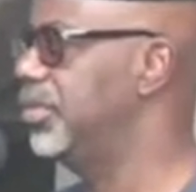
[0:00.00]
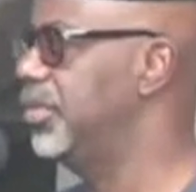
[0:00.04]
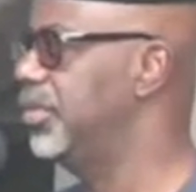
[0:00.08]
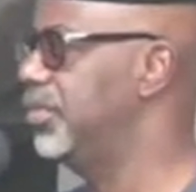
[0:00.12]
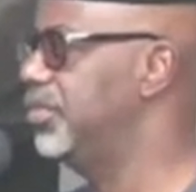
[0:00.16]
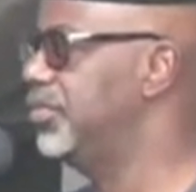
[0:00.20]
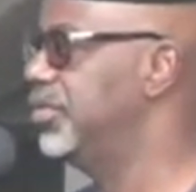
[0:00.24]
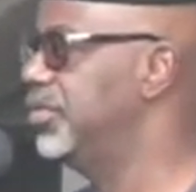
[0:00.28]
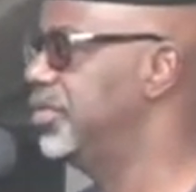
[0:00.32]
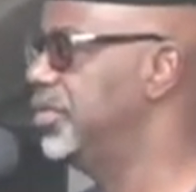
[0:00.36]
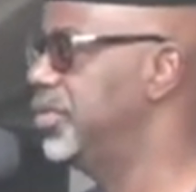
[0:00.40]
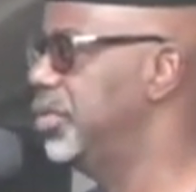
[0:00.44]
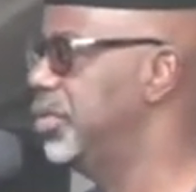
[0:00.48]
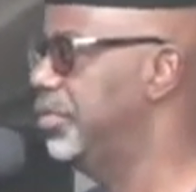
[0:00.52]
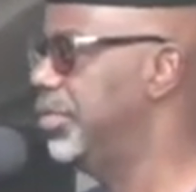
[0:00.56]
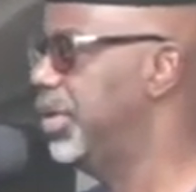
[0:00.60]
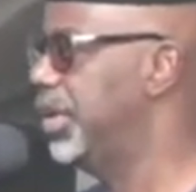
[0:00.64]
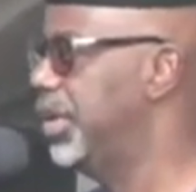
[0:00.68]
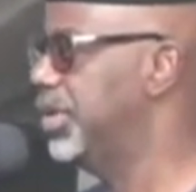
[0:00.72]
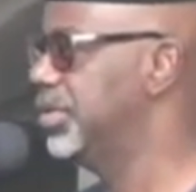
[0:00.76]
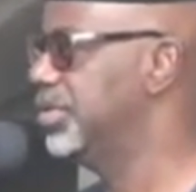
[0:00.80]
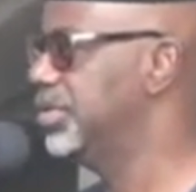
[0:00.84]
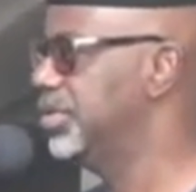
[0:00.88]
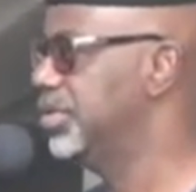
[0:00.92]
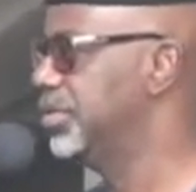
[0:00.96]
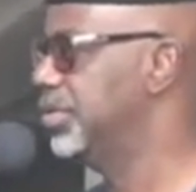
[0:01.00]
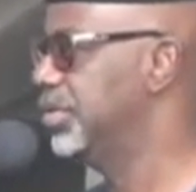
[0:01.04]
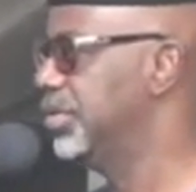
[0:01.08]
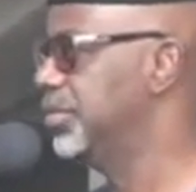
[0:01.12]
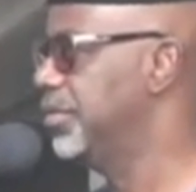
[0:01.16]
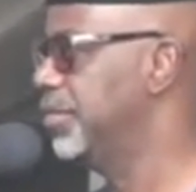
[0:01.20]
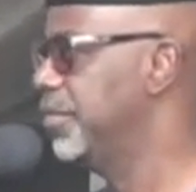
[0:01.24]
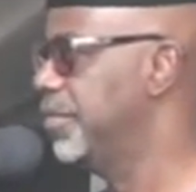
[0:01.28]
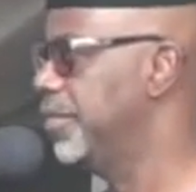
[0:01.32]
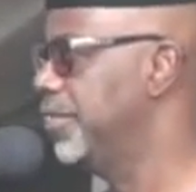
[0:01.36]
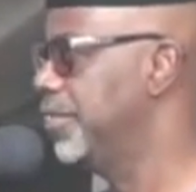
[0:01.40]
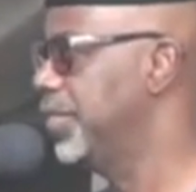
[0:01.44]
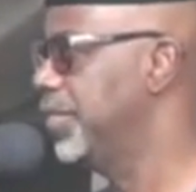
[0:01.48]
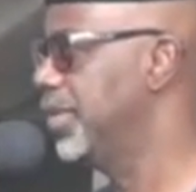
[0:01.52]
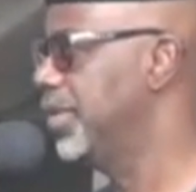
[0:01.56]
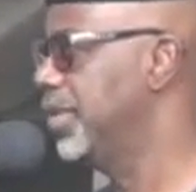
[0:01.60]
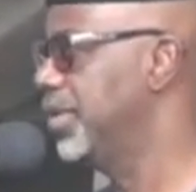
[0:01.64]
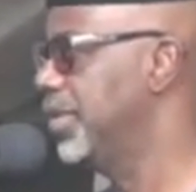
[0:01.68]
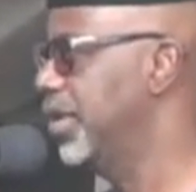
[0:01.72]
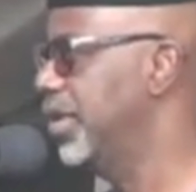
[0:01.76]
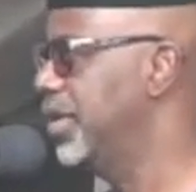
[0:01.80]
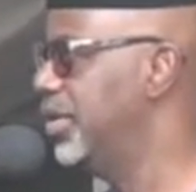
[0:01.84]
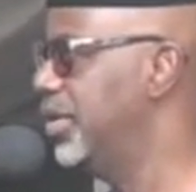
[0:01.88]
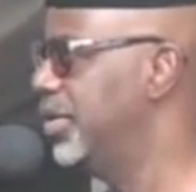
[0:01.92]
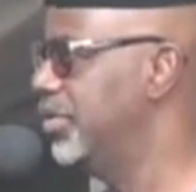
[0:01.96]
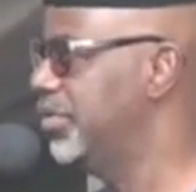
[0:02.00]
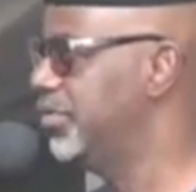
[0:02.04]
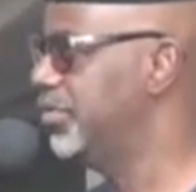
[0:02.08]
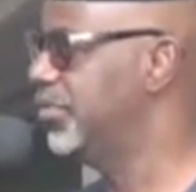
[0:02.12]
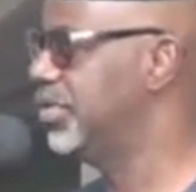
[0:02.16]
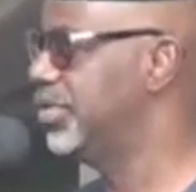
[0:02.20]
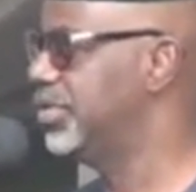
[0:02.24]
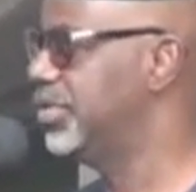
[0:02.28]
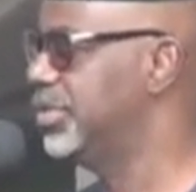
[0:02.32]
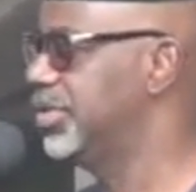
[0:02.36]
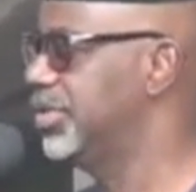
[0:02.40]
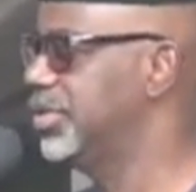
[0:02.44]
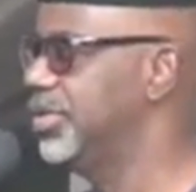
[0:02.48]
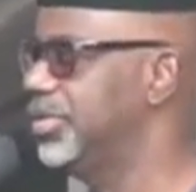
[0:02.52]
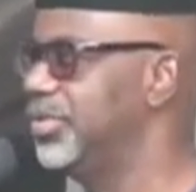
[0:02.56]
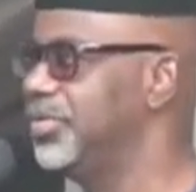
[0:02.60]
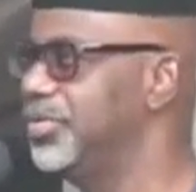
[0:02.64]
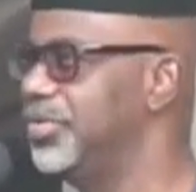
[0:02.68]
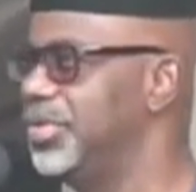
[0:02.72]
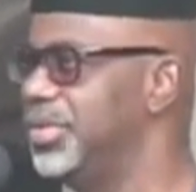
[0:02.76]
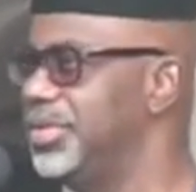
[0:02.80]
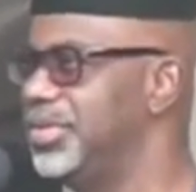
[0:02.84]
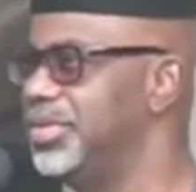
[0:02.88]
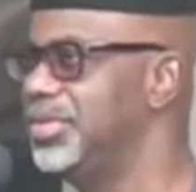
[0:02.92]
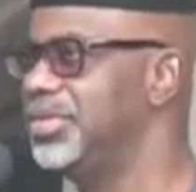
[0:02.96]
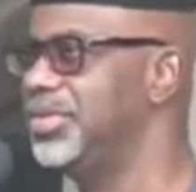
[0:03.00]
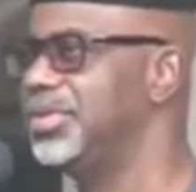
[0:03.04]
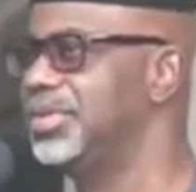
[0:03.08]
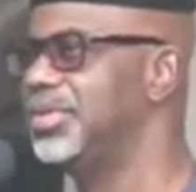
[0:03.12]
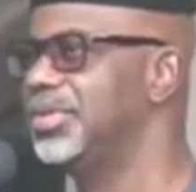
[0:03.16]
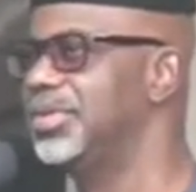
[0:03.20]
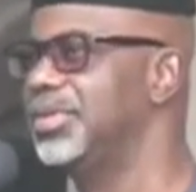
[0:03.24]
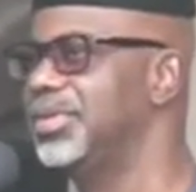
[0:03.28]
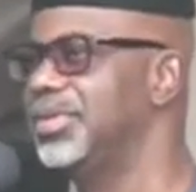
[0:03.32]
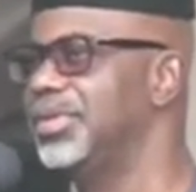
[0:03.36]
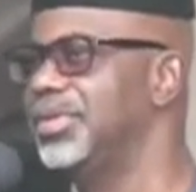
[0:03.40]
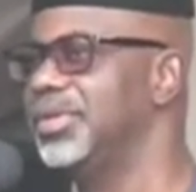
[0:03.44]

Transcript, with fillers: of you in the past, an ambition which